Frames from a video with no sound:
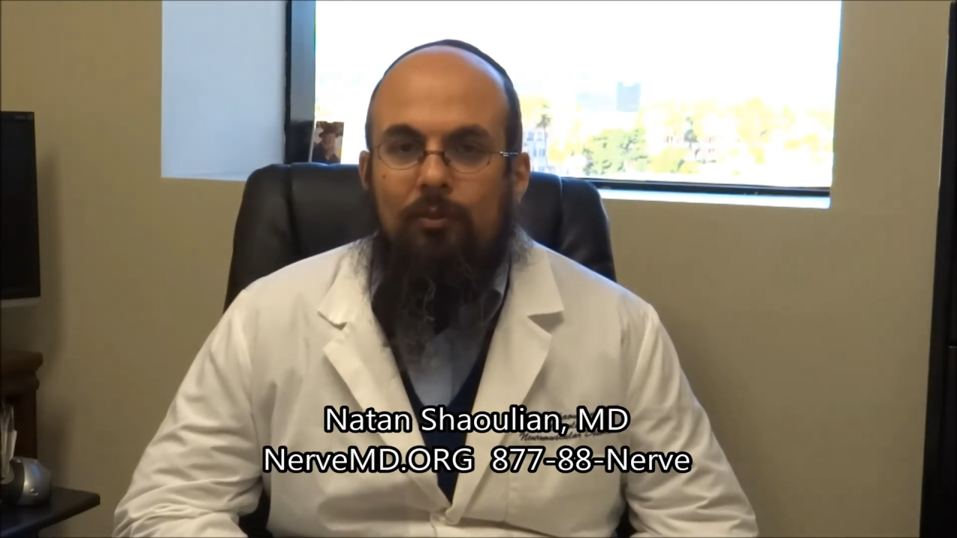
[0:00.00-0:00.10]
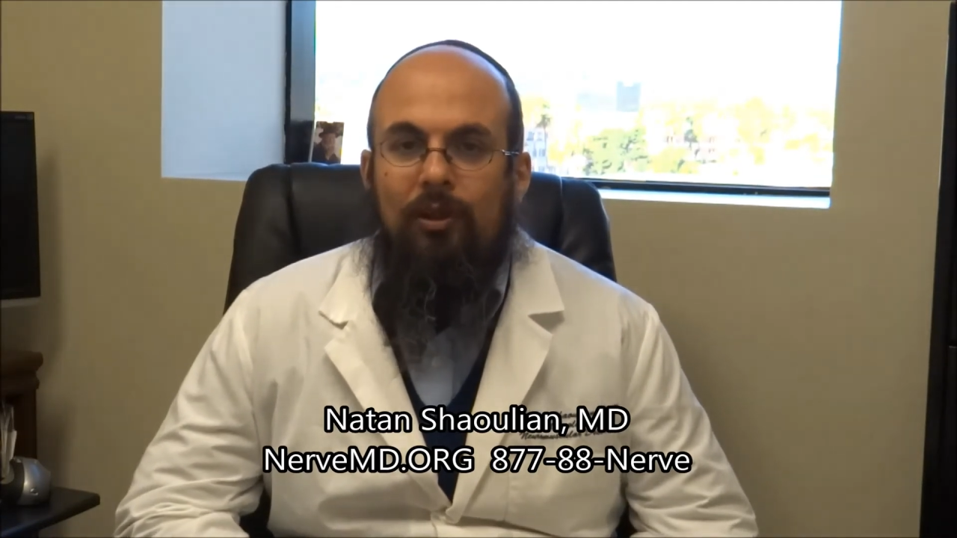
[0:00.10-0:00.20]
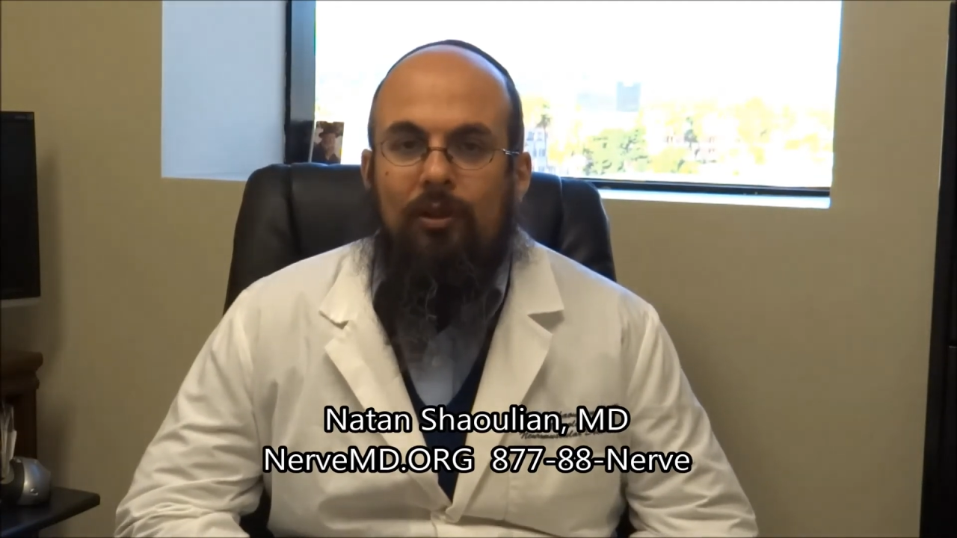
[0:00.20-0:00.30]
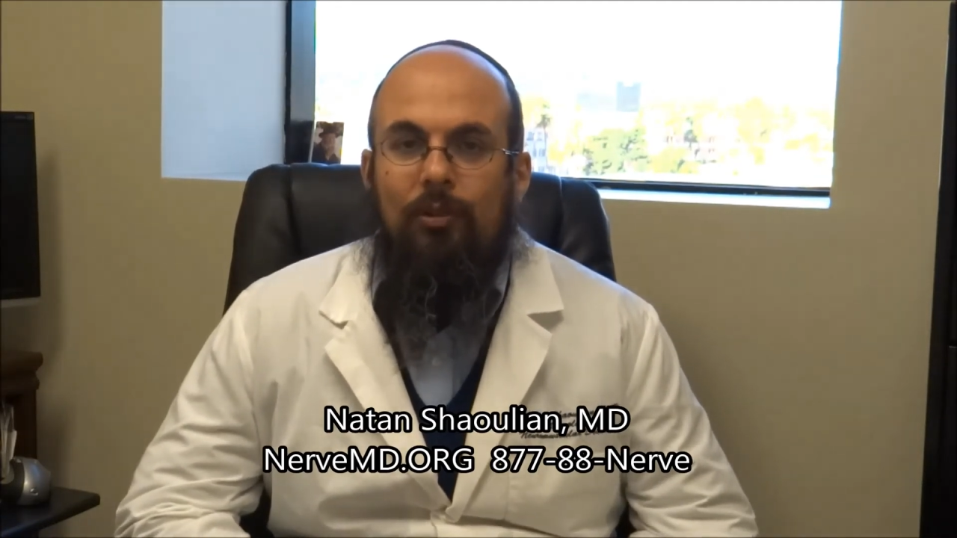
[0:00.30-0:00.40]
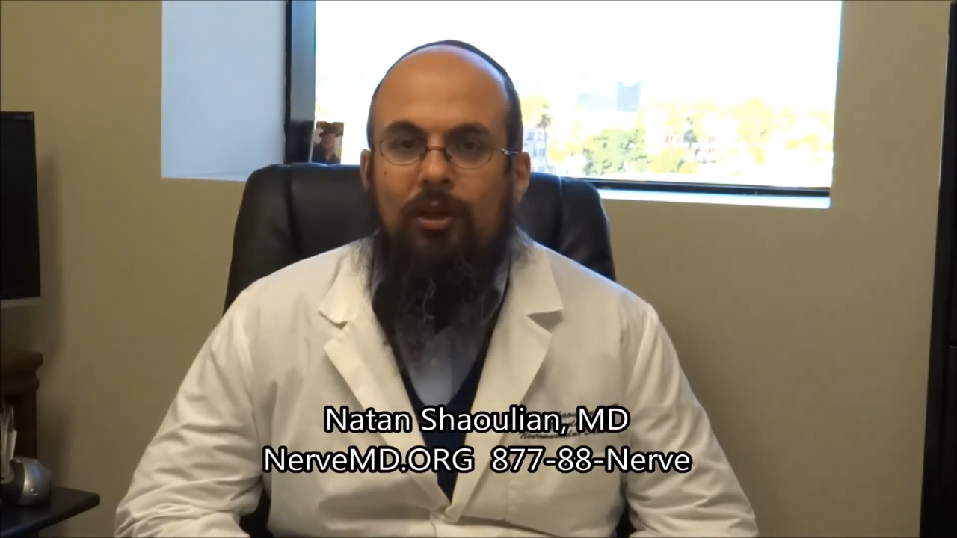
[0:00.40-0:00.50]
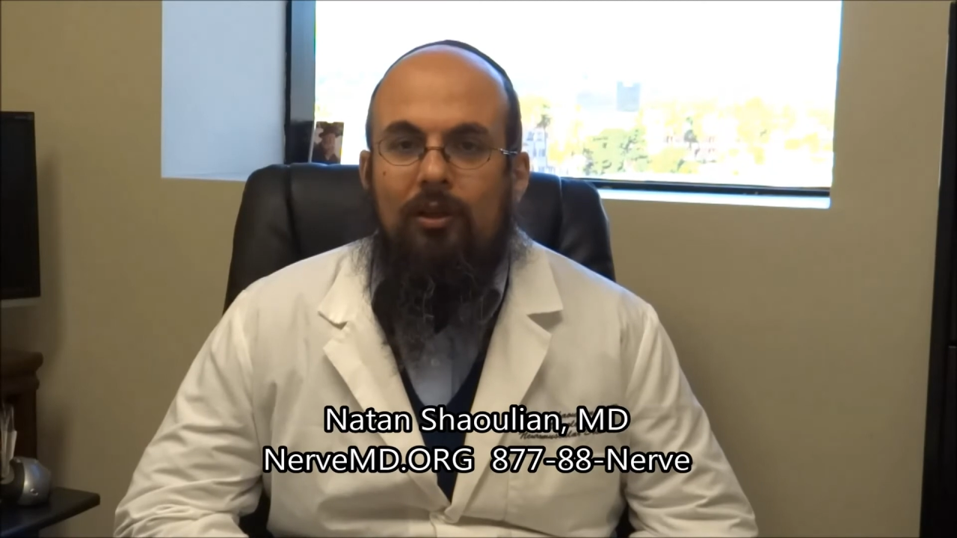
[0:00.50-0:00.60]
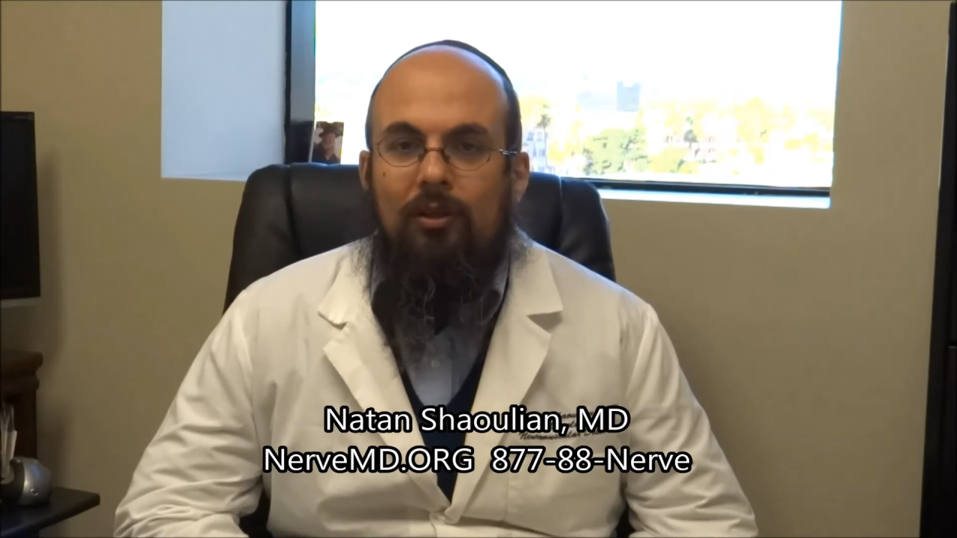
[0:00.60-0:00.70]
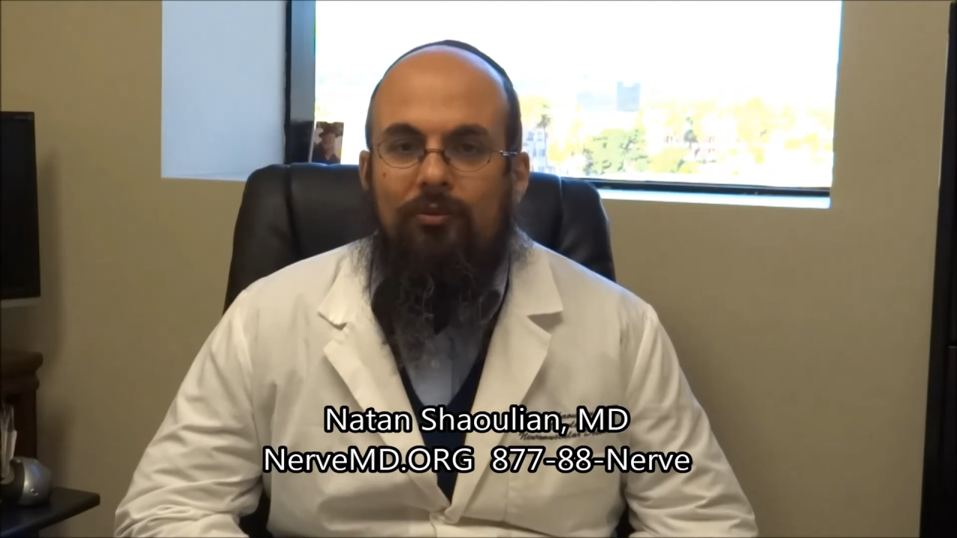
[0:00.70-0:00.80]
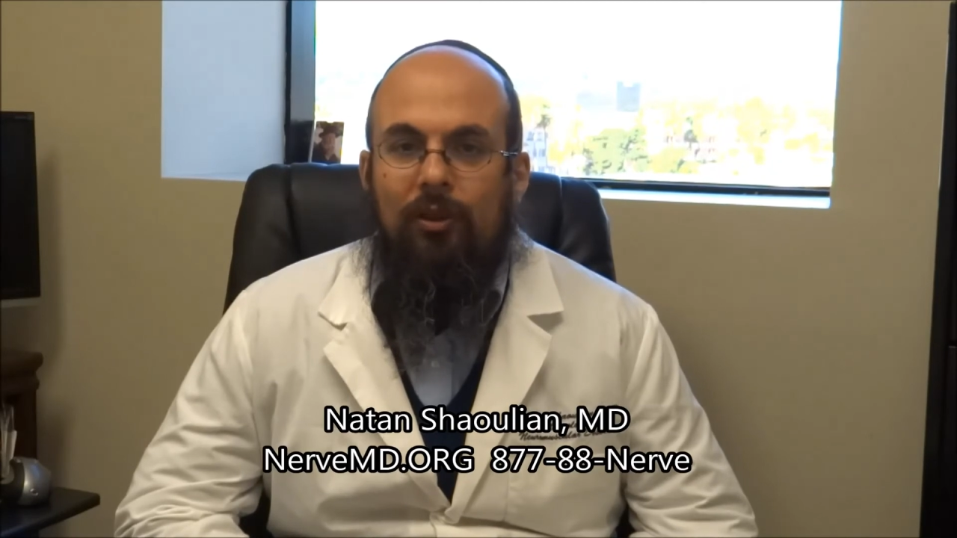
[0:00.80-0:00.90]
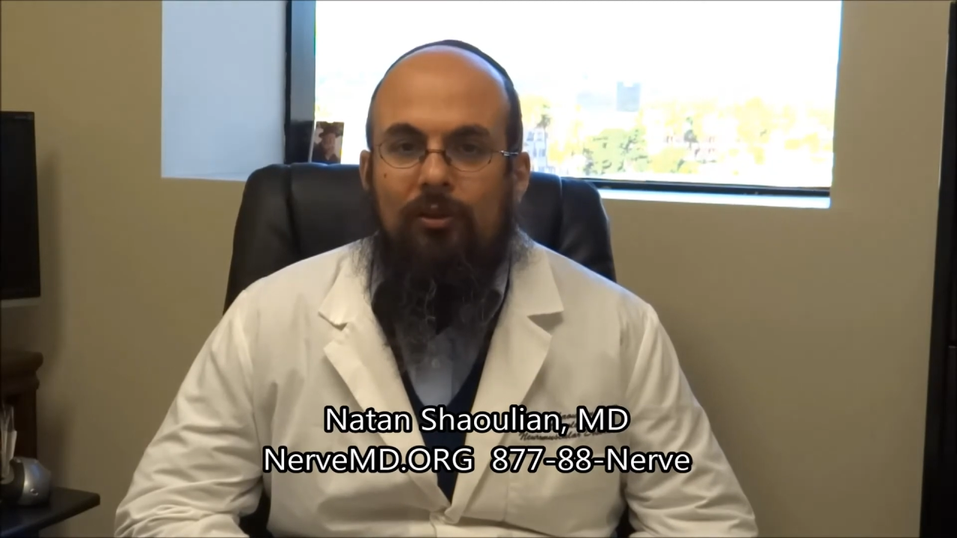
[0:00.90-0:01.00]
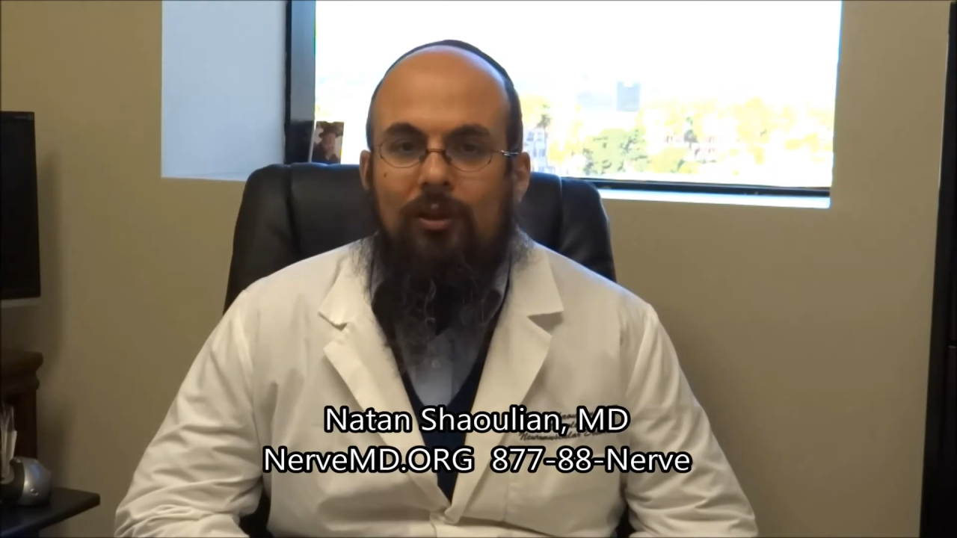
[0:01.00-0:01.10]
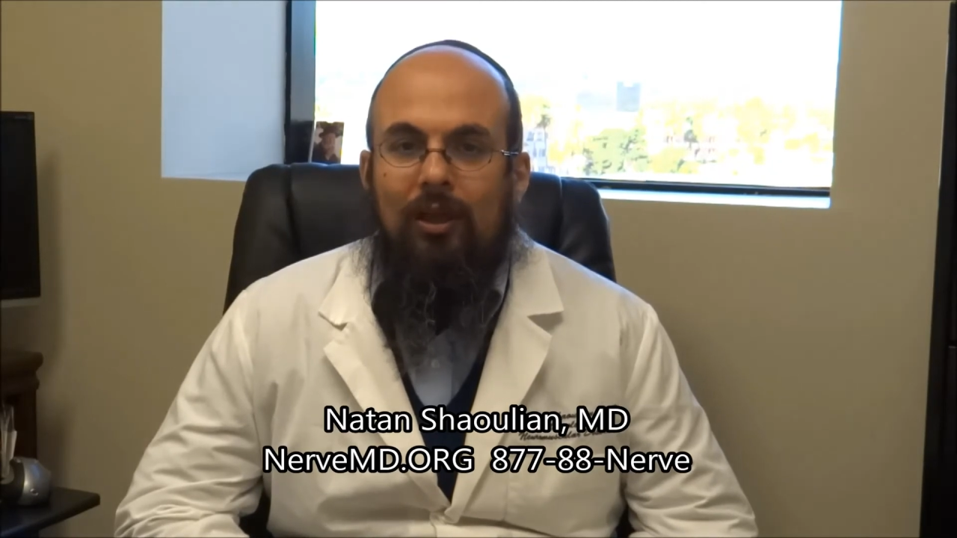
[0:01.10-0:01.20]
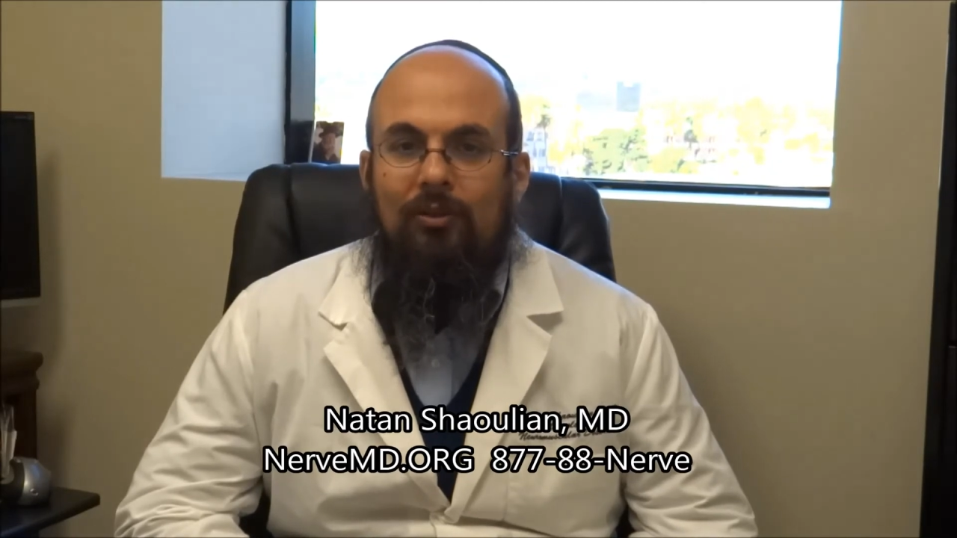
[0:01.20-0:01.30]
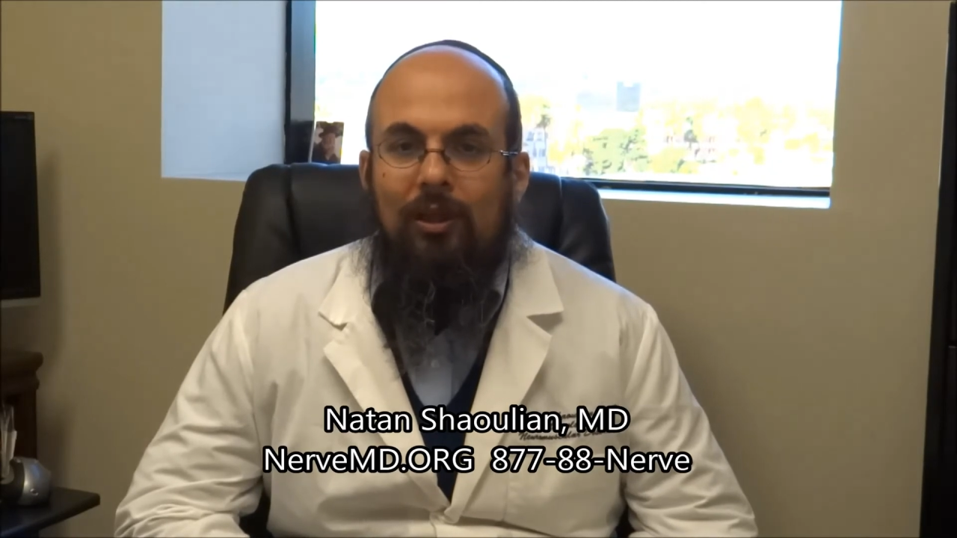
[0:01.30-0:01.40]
body are filtered out,